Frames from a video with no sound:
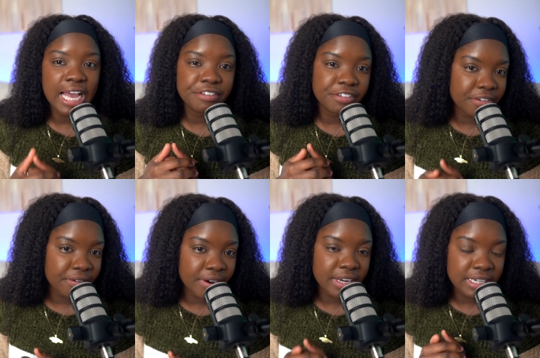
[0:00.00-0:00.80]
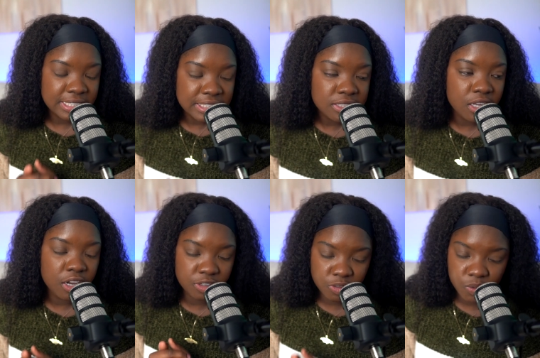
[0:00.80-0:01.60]
and require little
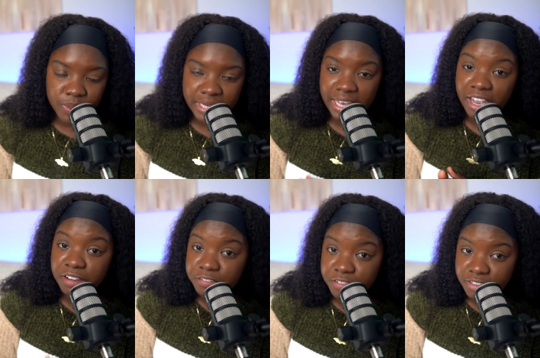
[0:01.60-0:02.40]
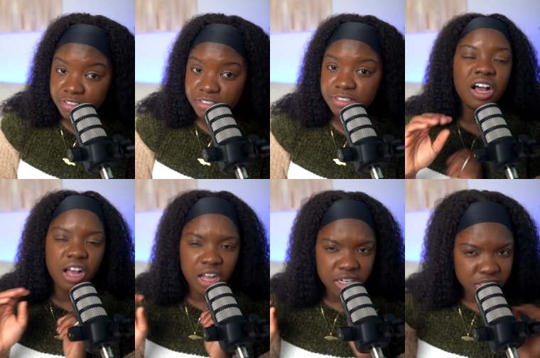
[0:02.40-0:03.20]
ongoing effort.
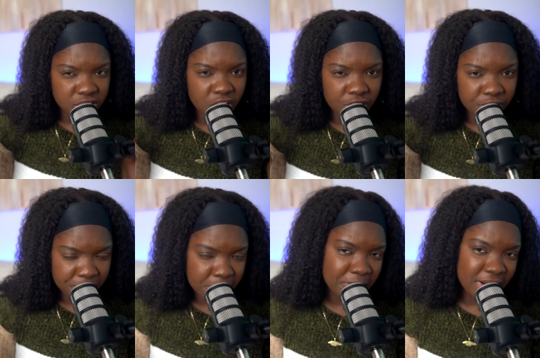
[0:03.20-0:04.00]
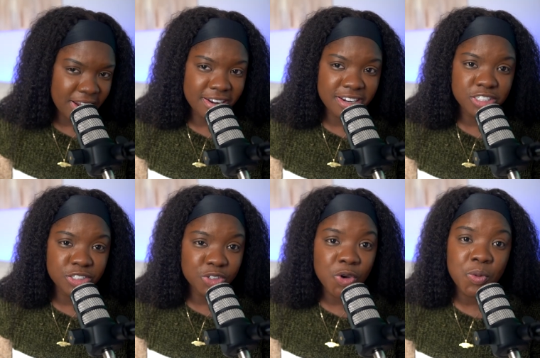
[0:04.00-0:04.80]
Also, remember that there's
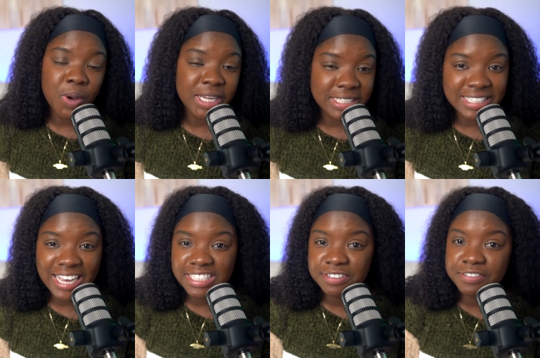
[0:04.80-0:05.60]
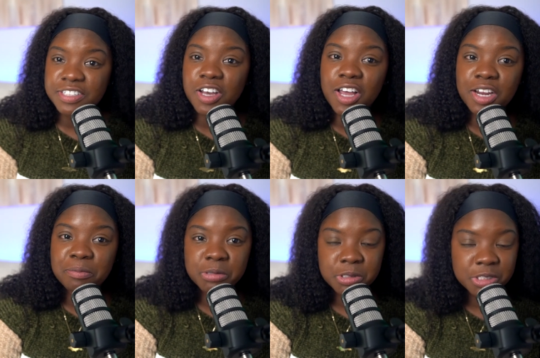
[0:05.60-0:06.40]
no one size fit all
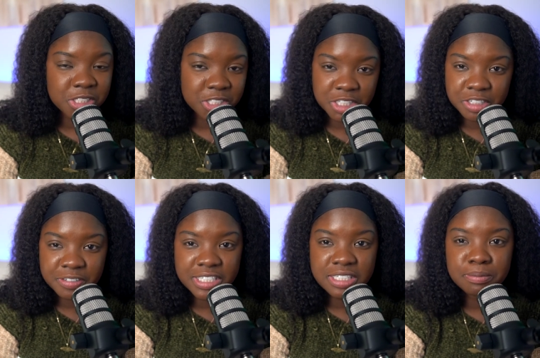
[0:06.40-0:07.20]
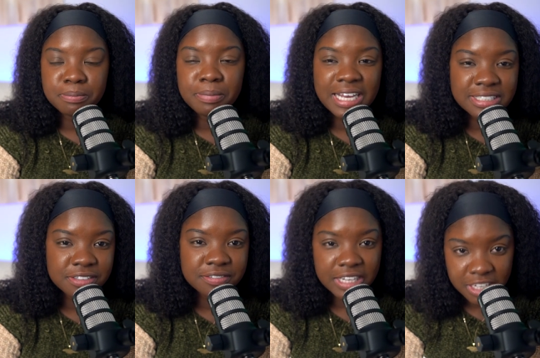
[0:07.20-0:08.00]
approach to generating
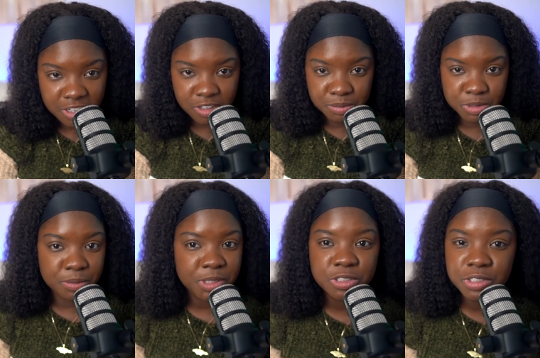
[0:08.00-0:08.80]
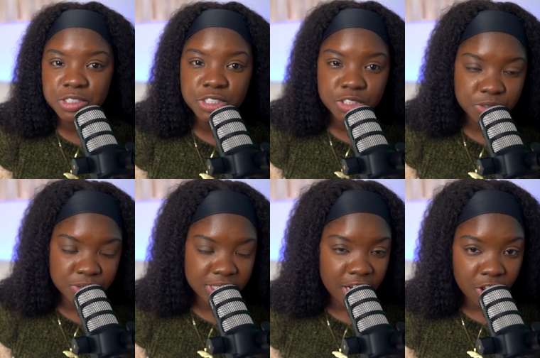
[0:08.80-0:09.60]
passive income, so be sure to
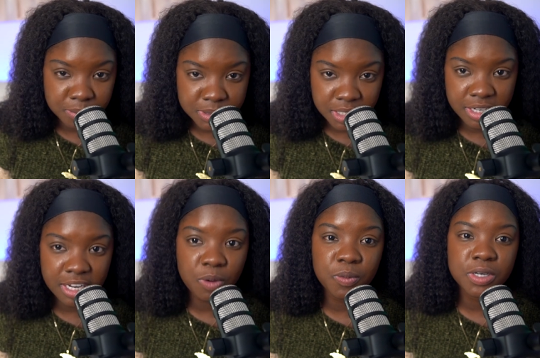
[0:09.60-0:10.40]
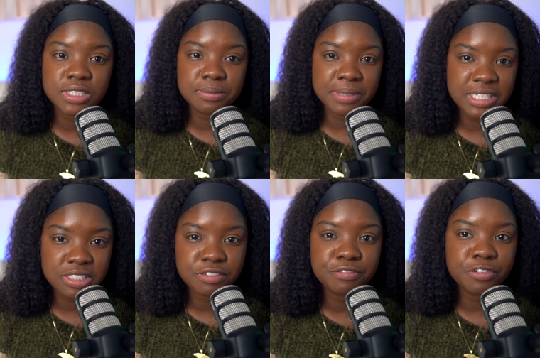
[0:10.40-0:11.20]
choose an option that works
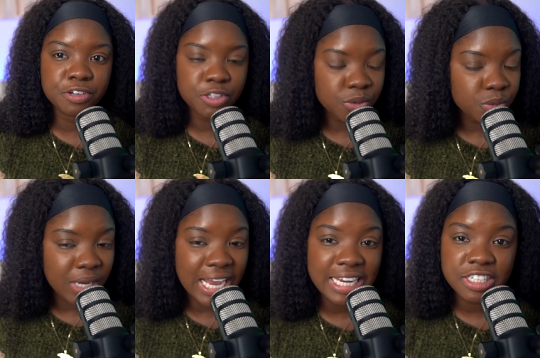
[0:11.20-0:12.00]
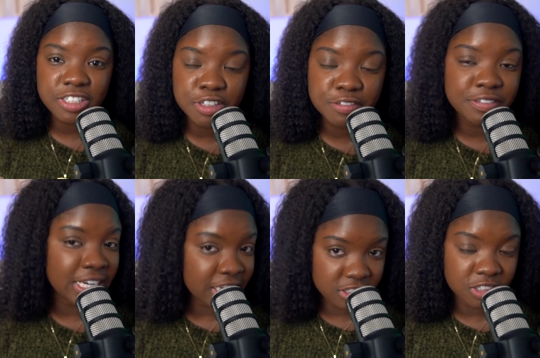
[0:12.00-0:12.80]
best for you and your
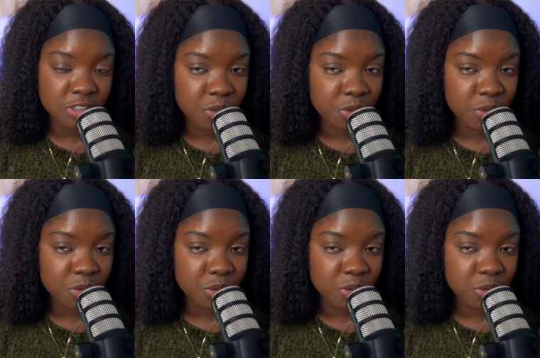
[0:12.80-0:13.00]
financial